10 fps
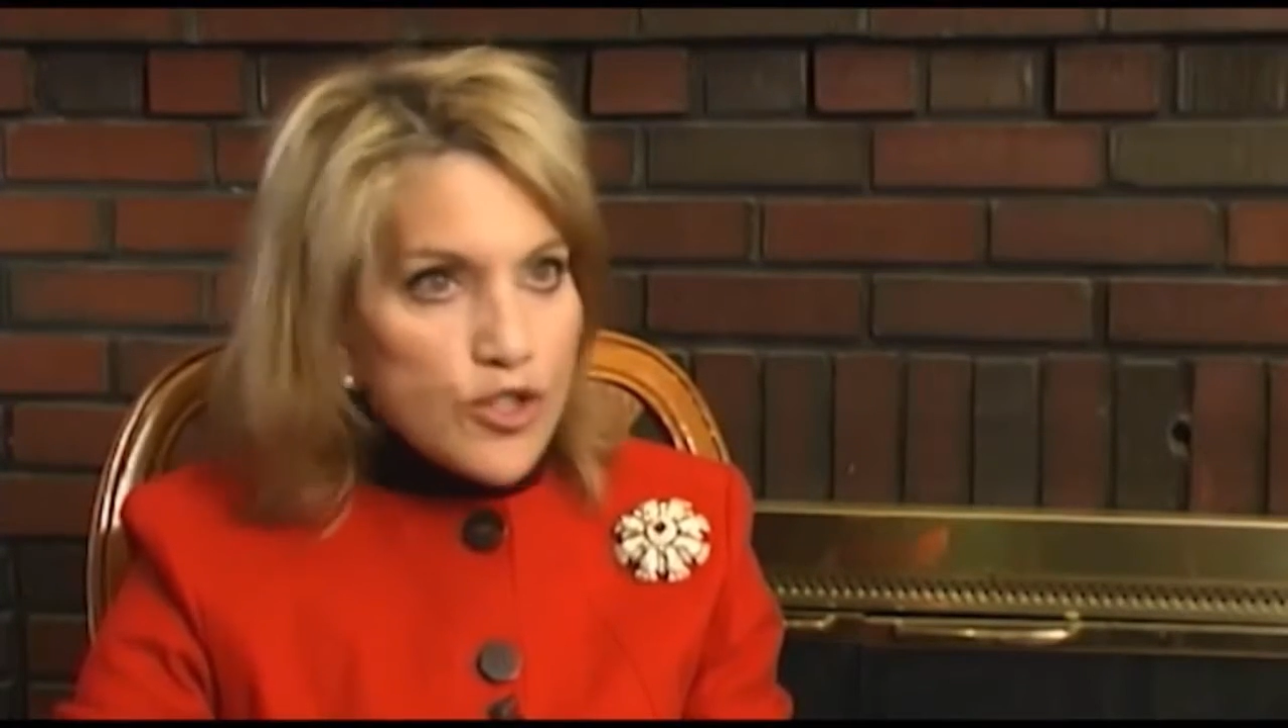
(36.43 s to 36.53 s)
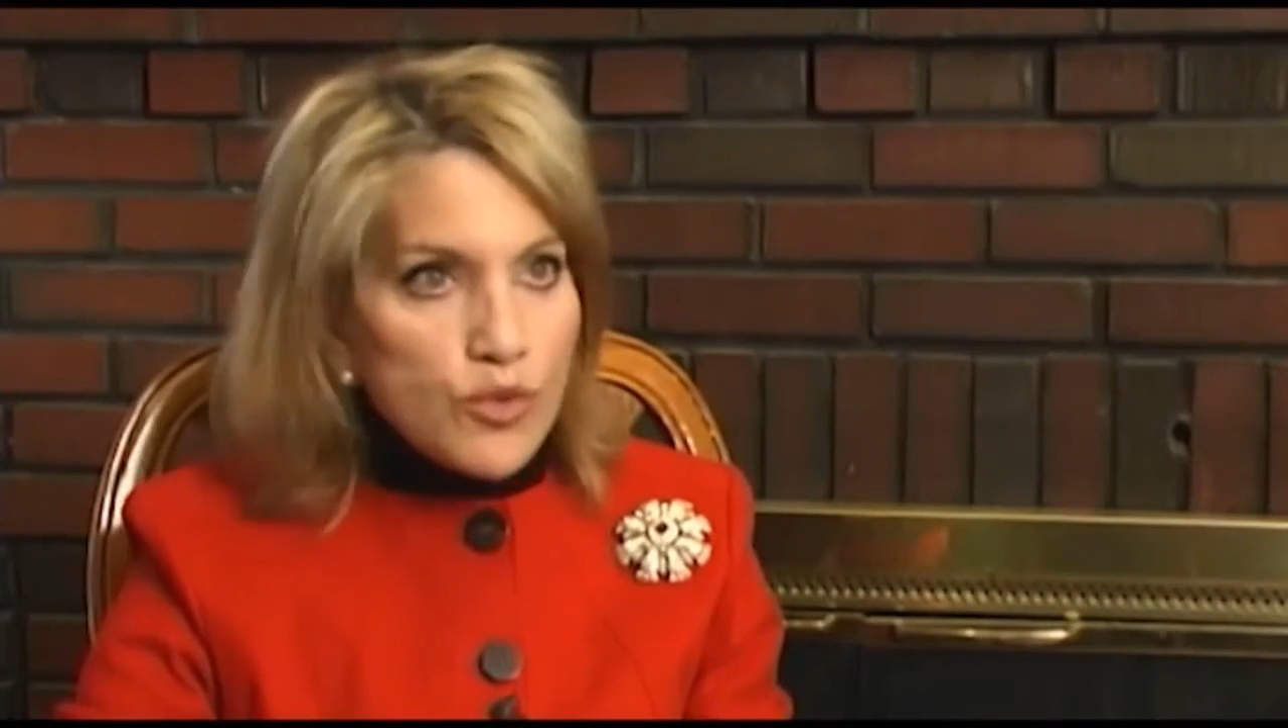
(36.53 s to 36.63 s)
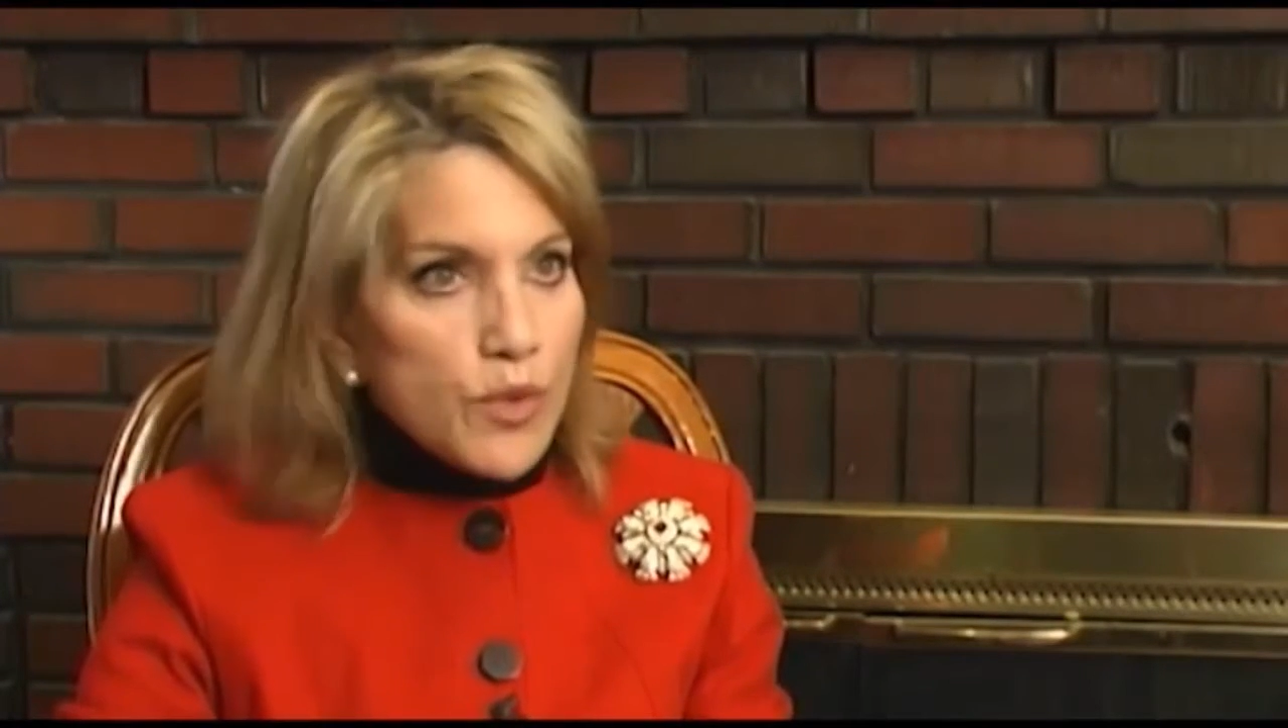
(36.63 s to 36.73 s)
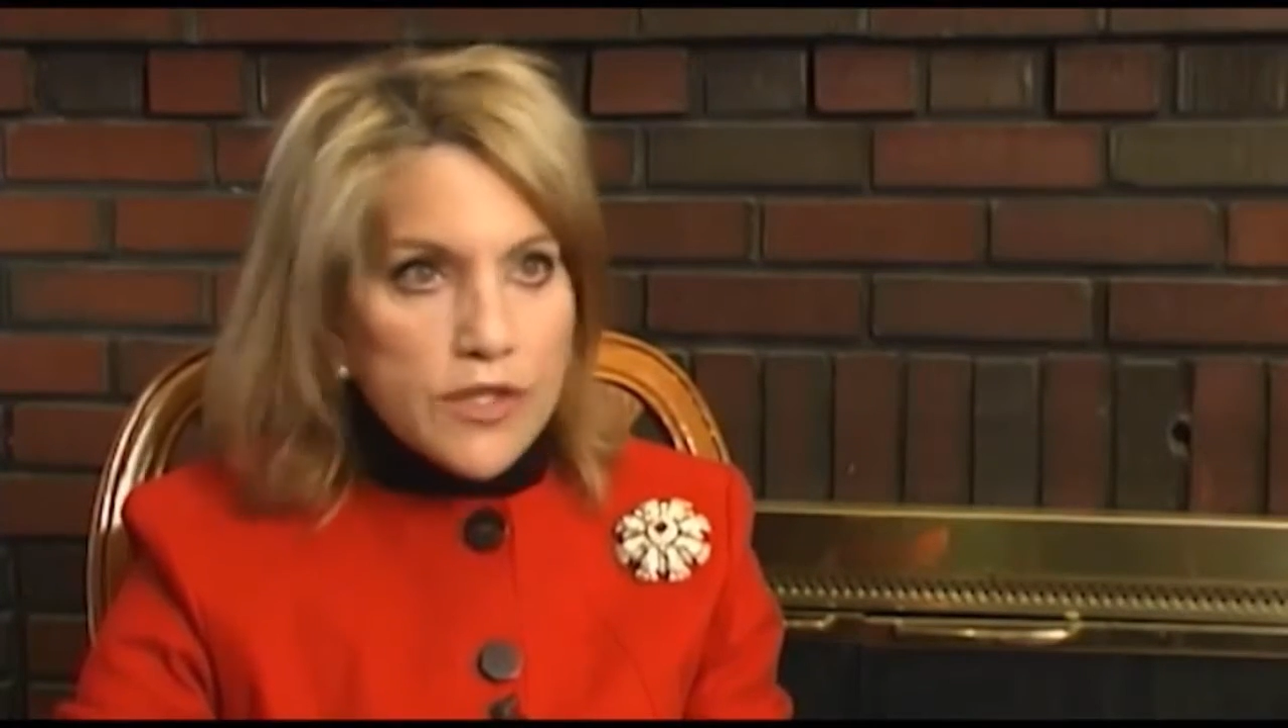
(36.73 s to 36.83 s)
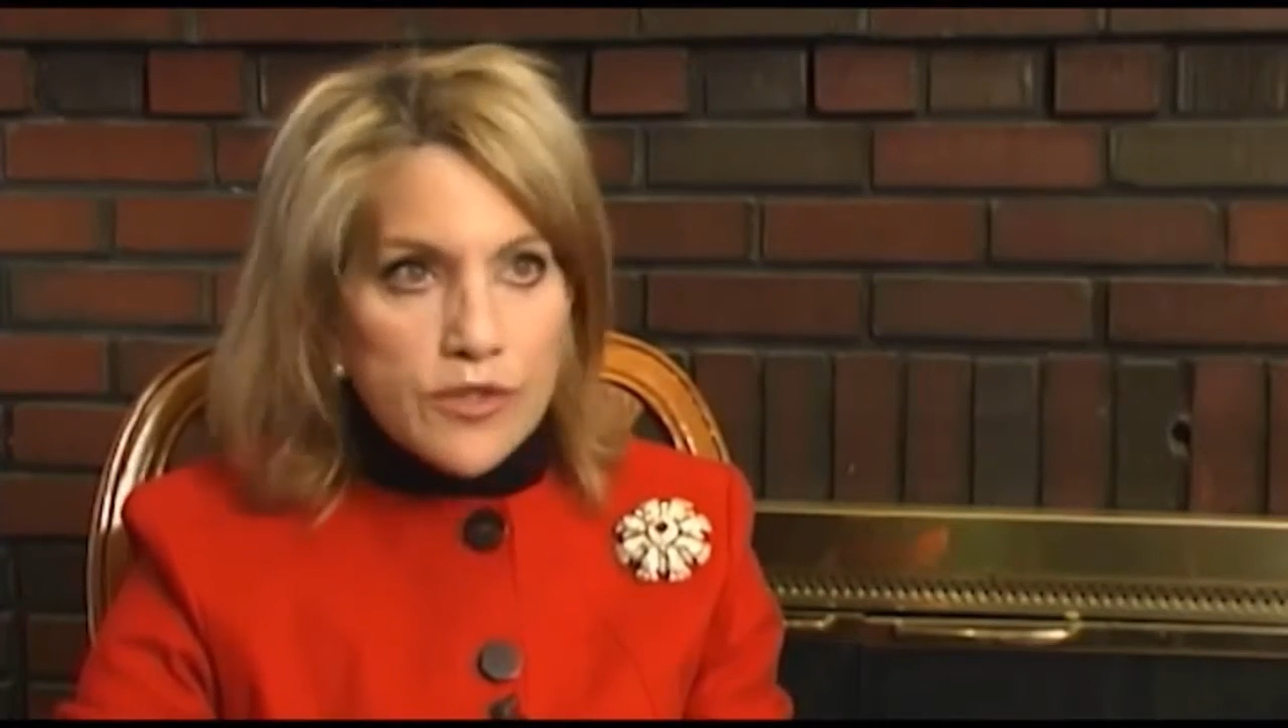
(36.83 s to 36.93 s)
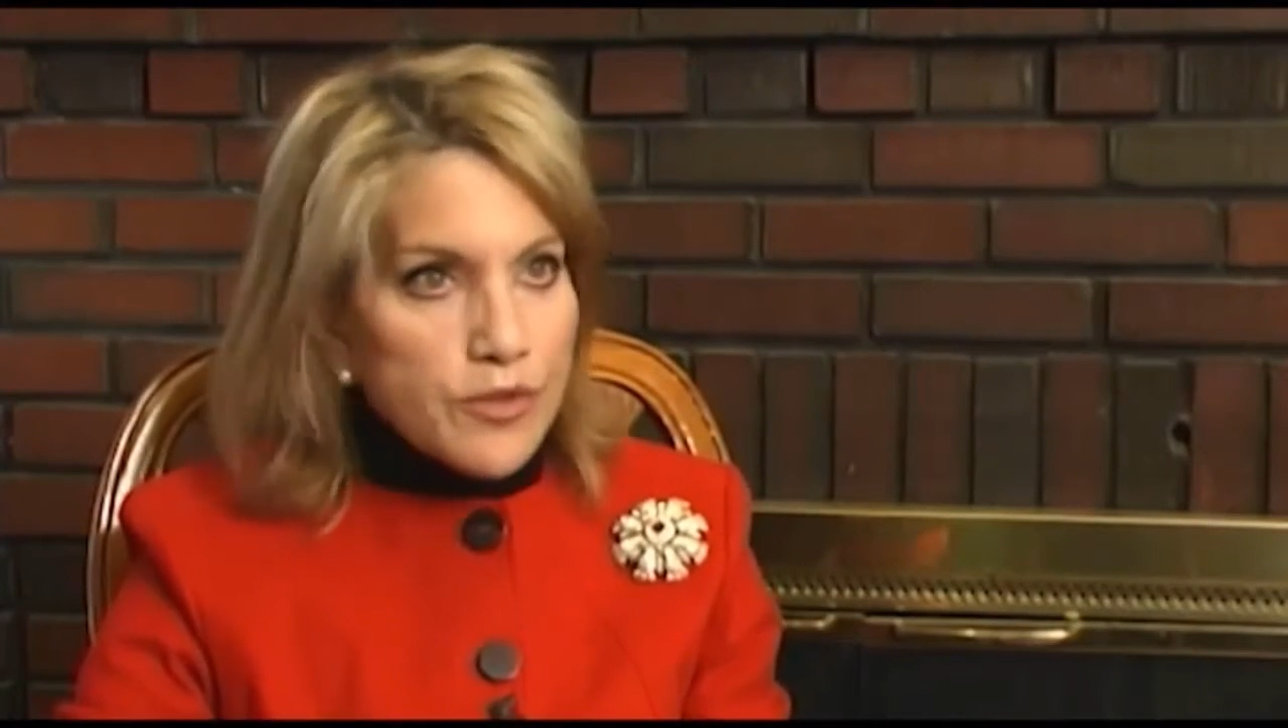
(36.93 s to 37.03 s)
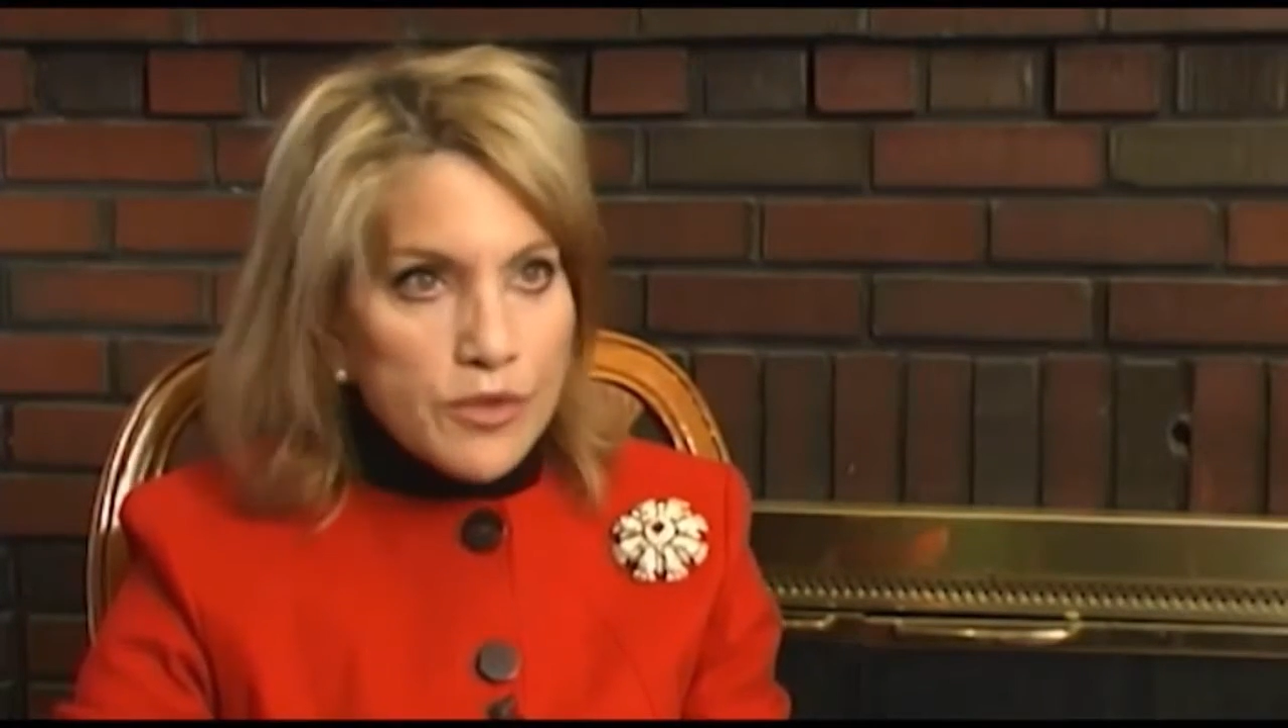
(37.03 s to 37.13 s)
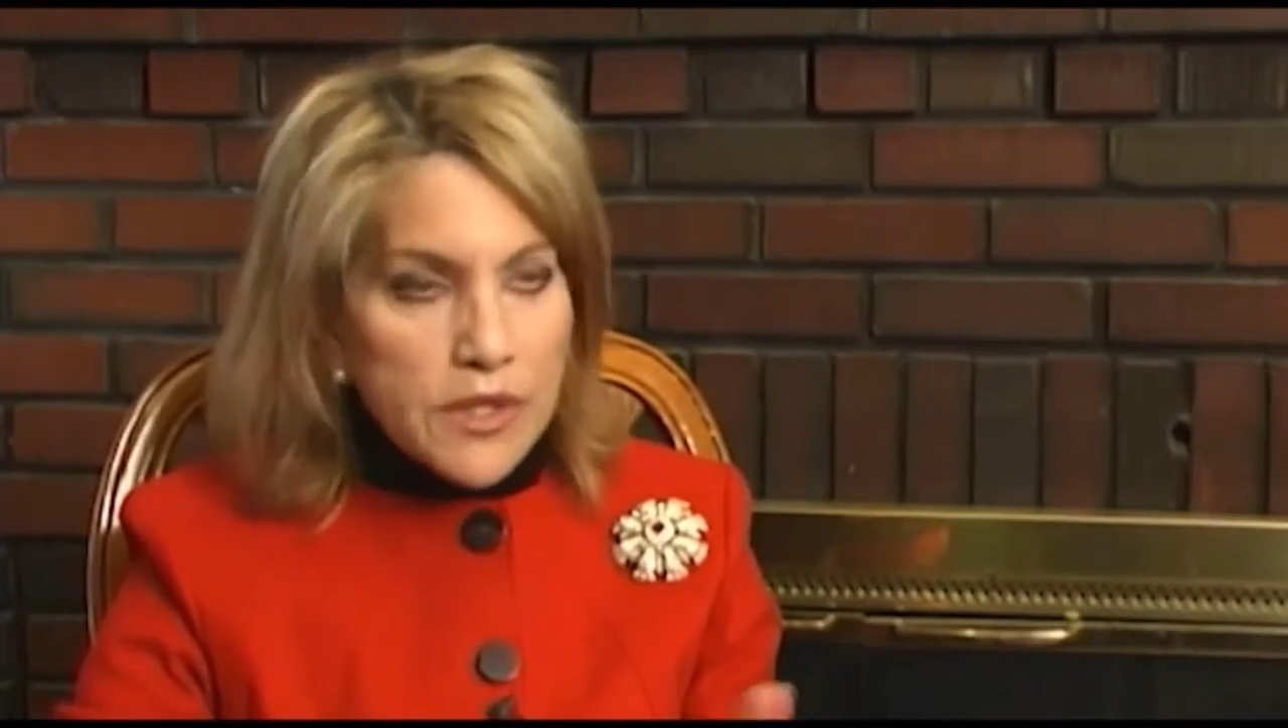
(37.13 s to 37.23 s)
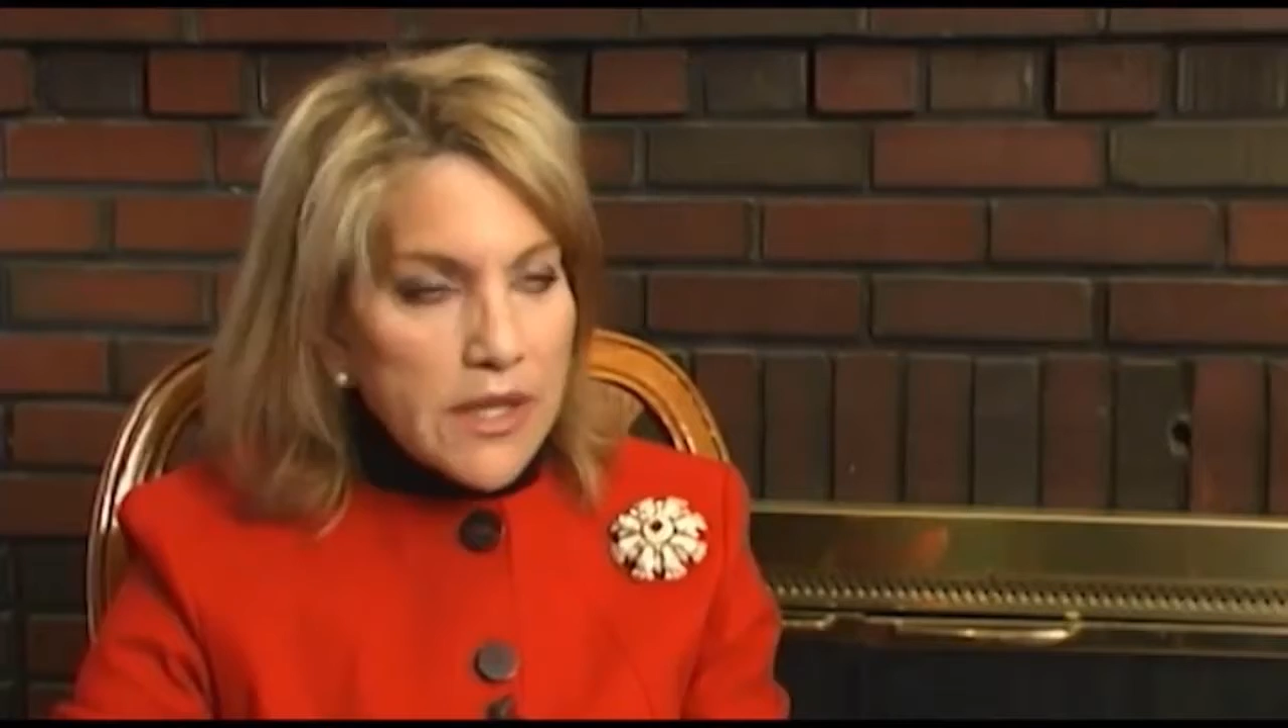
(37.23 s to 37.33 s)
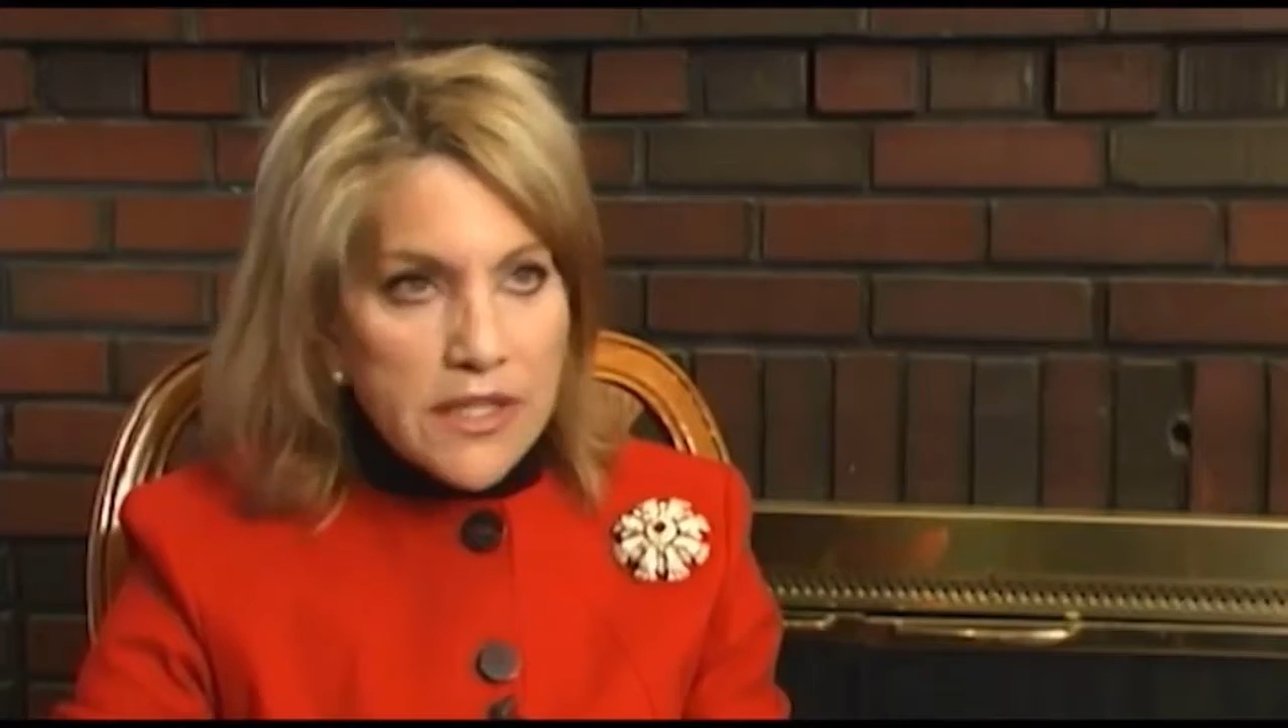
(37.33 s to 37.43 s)
2 weeks or
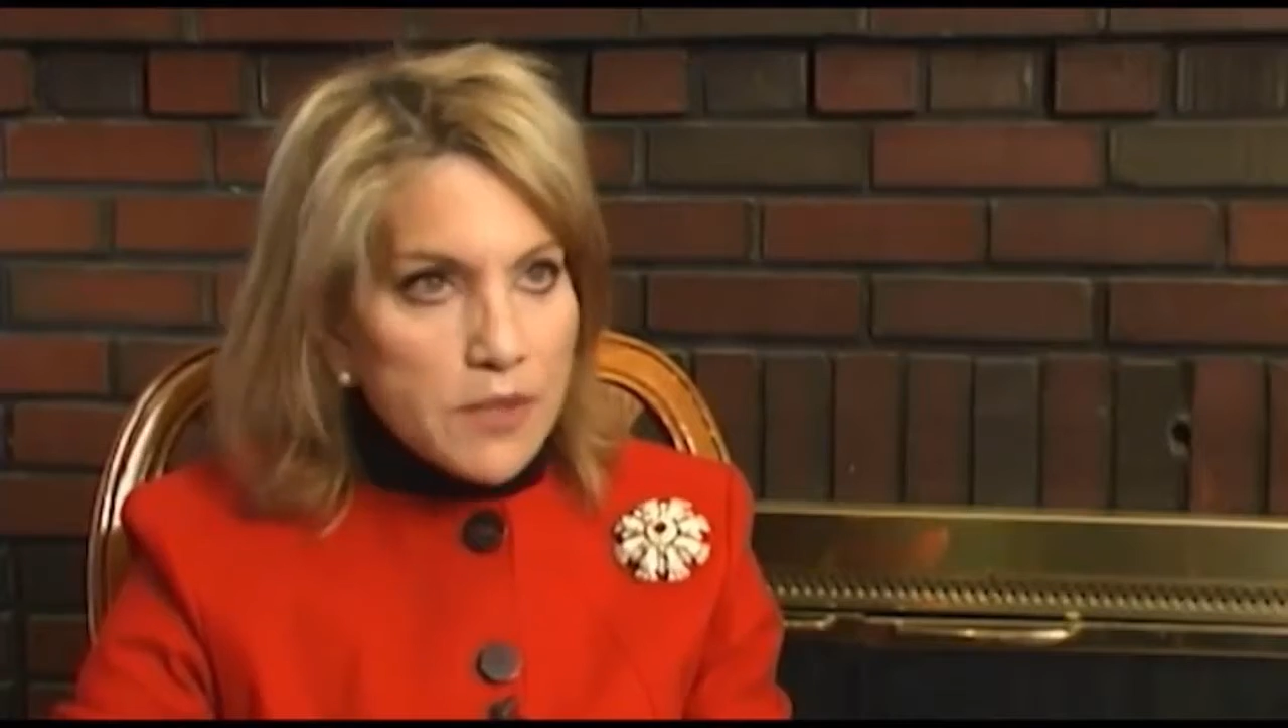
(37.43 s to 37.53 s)
30 days,